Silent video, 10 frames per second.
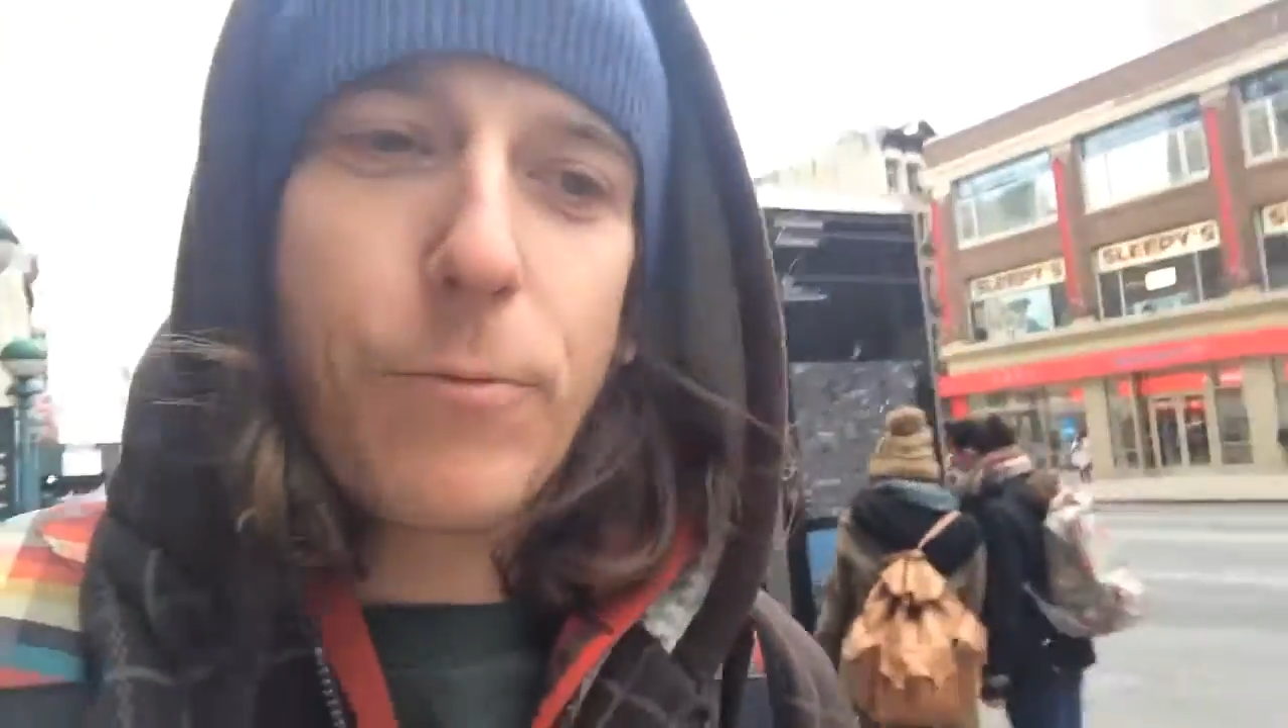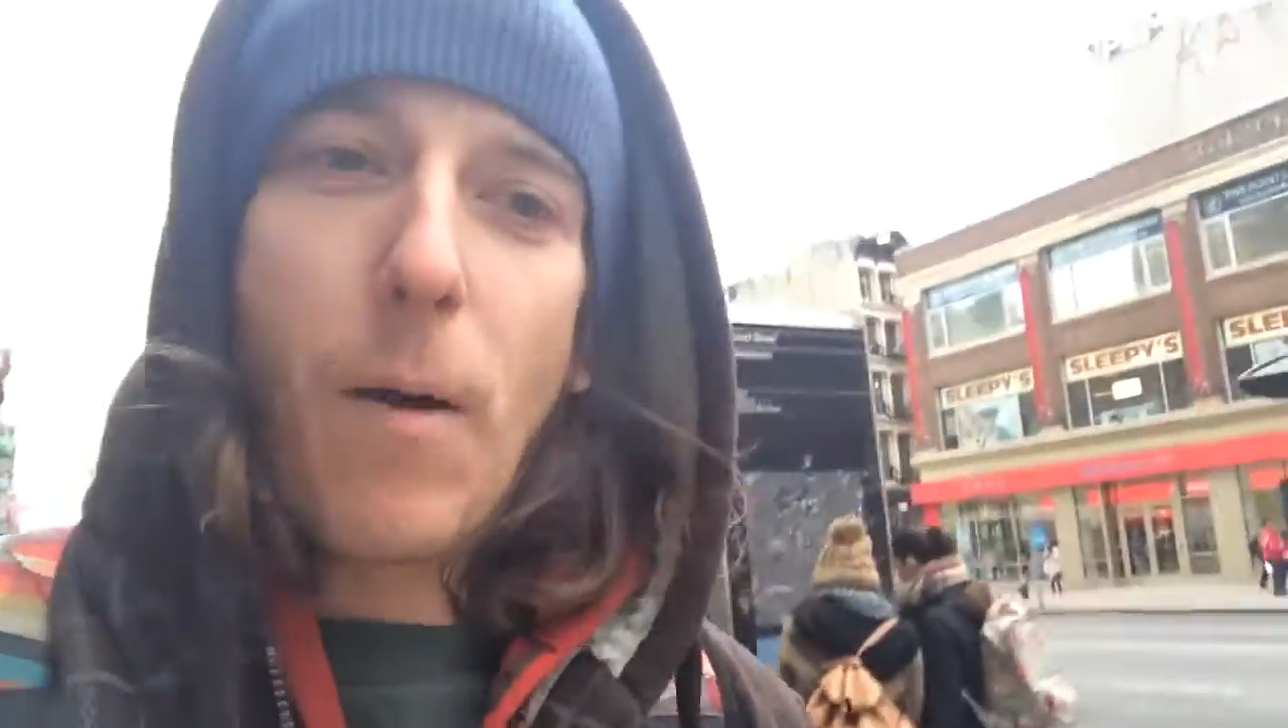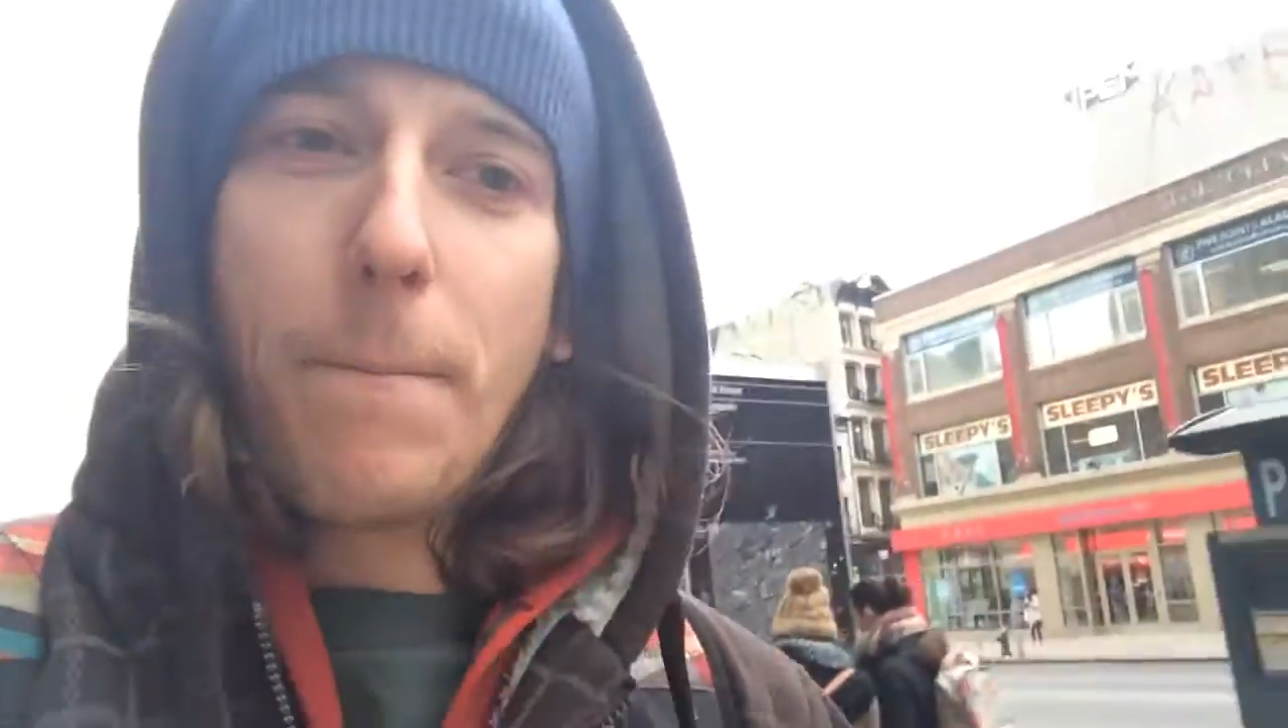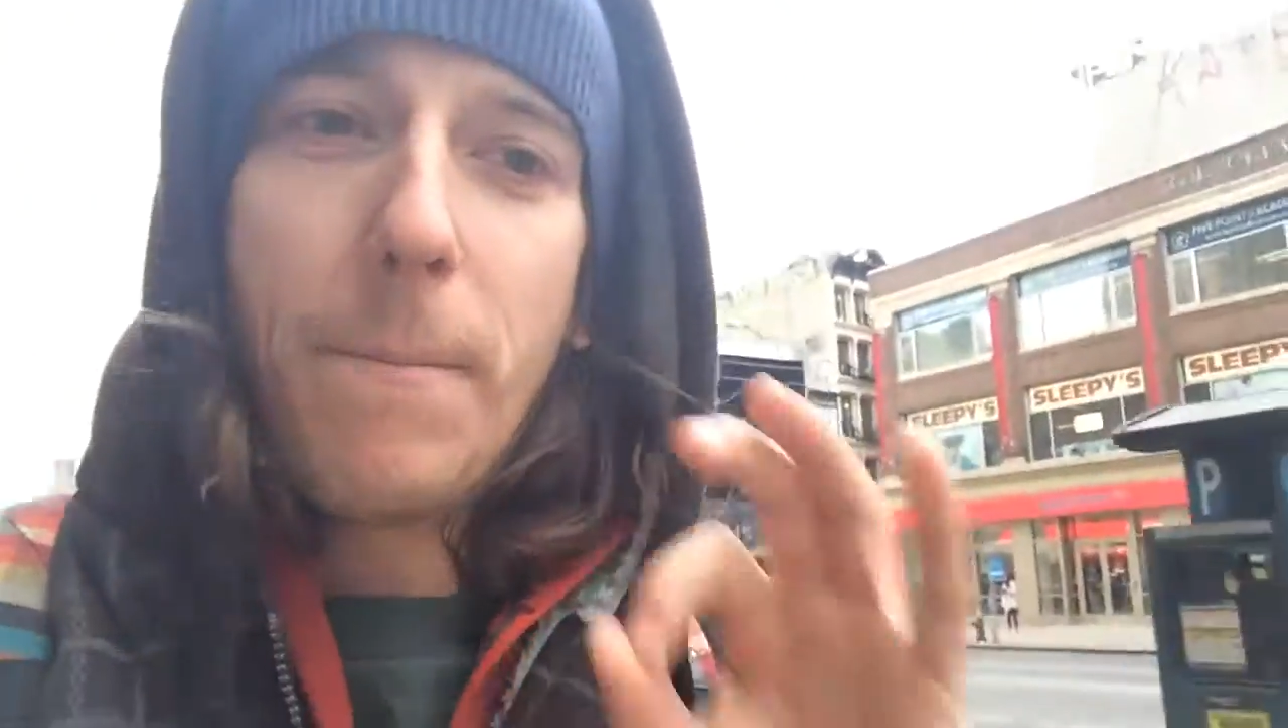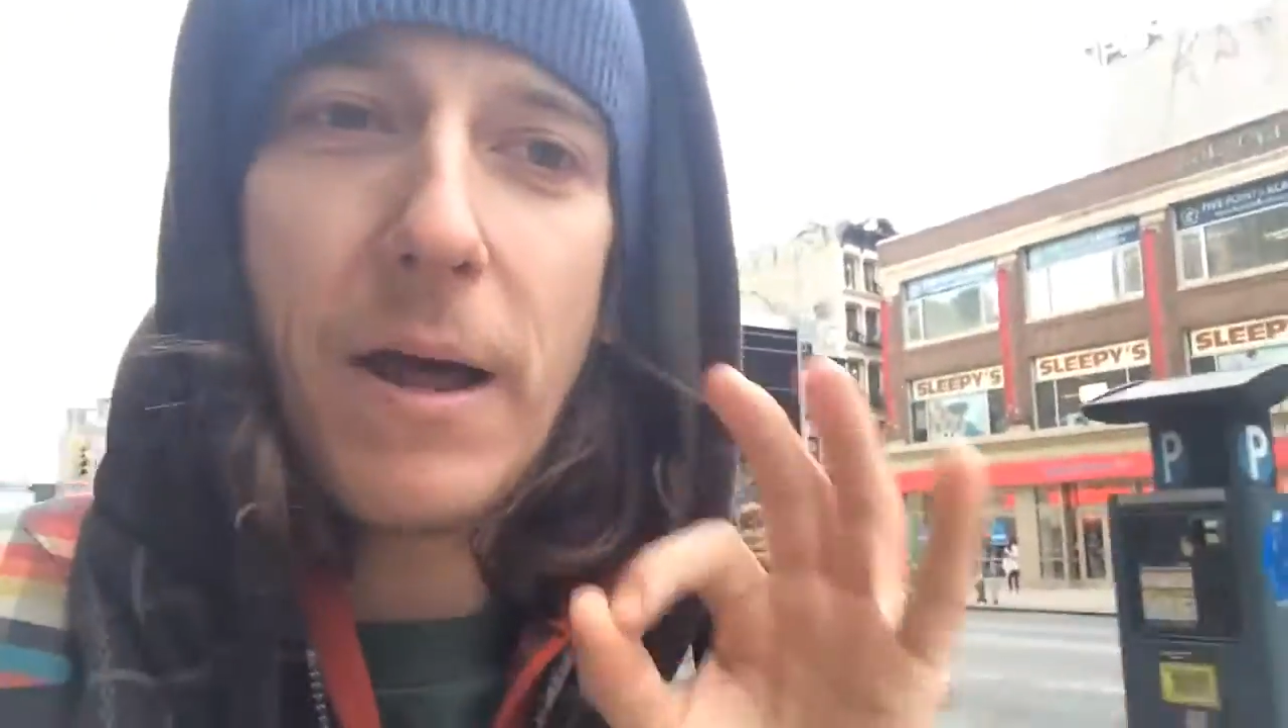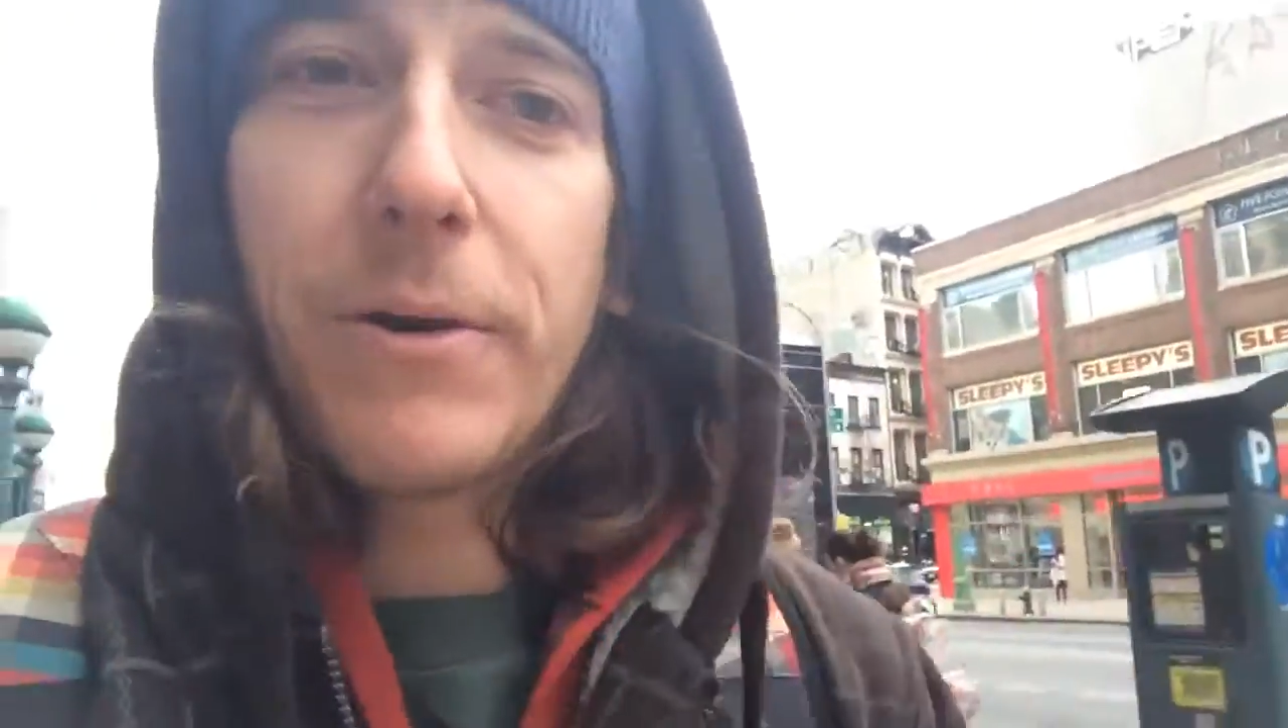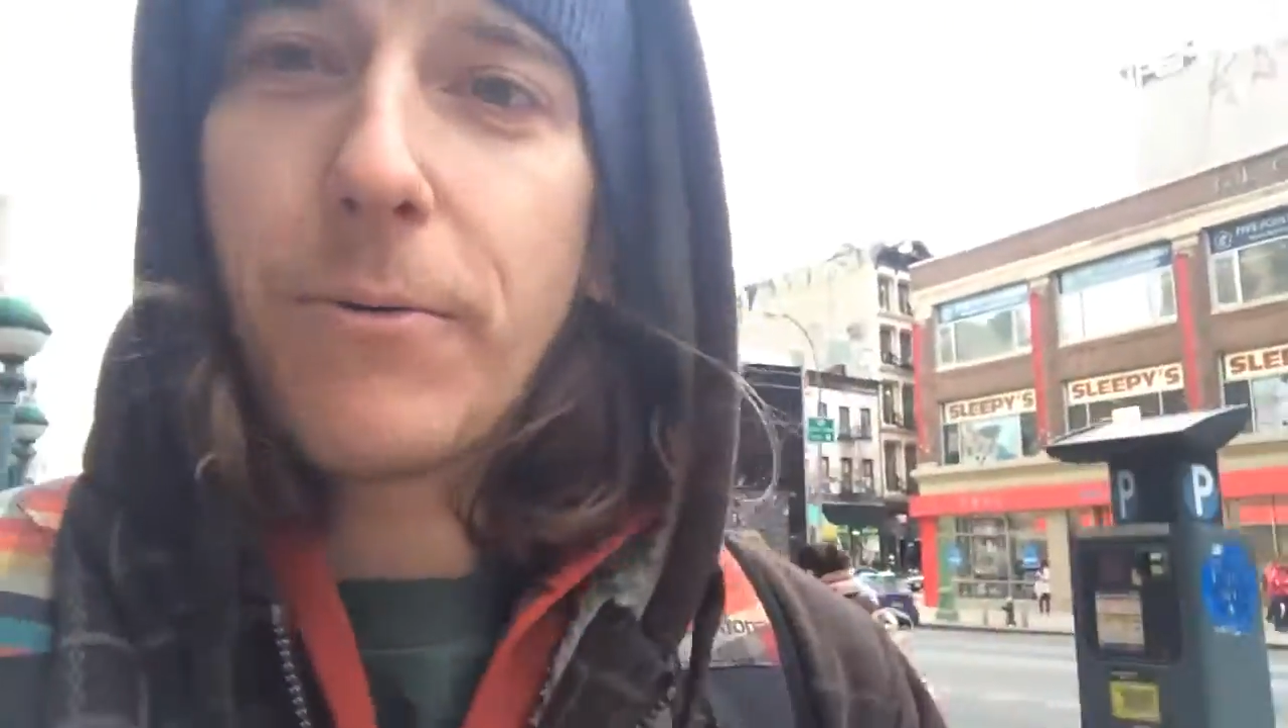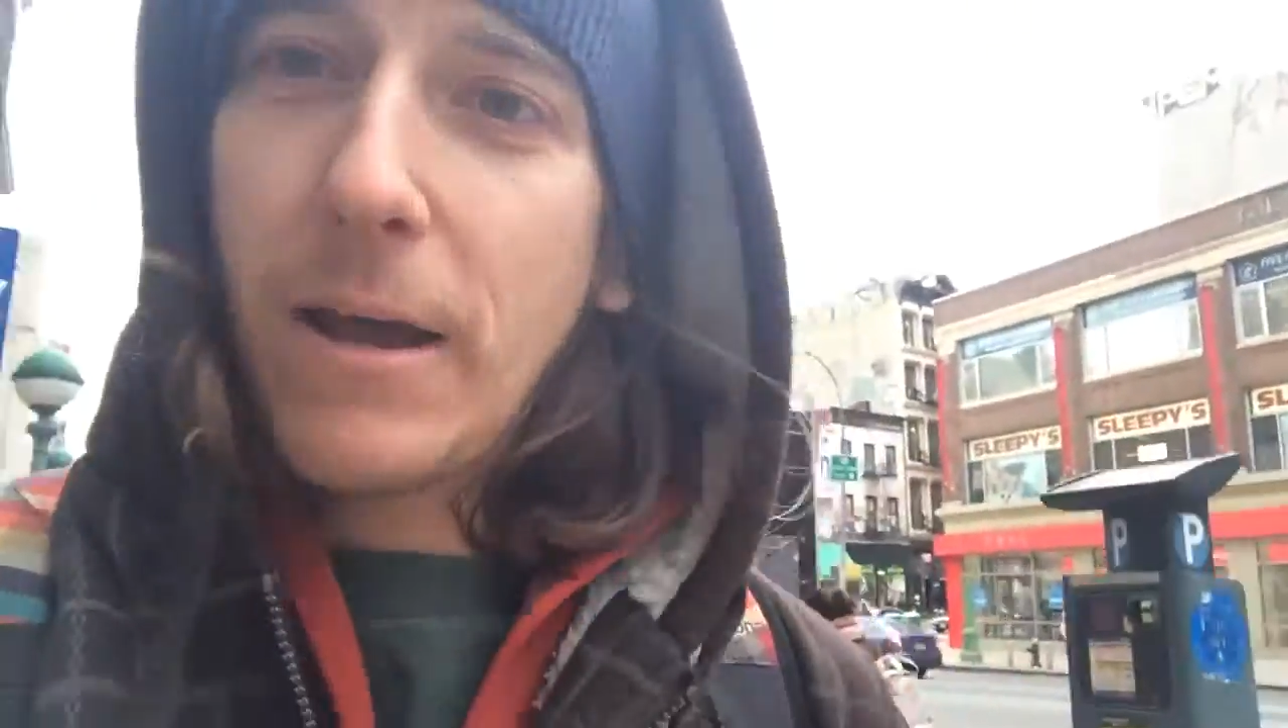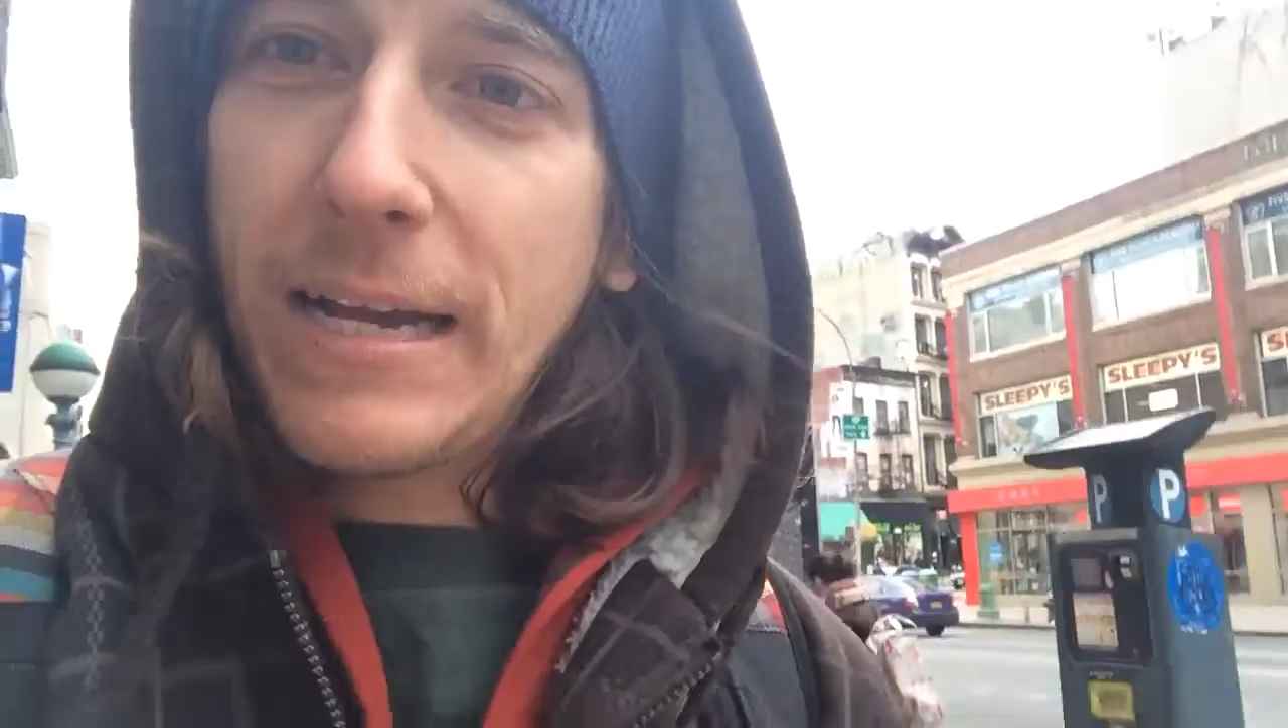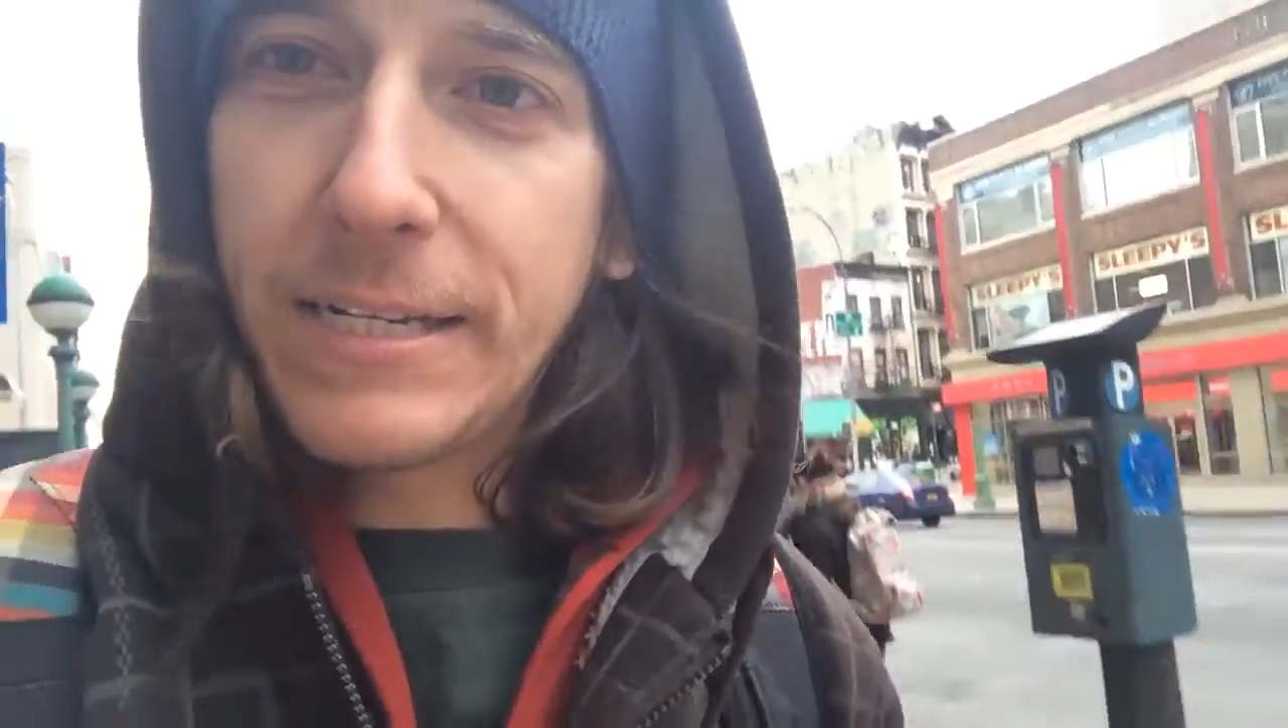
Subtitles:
What better way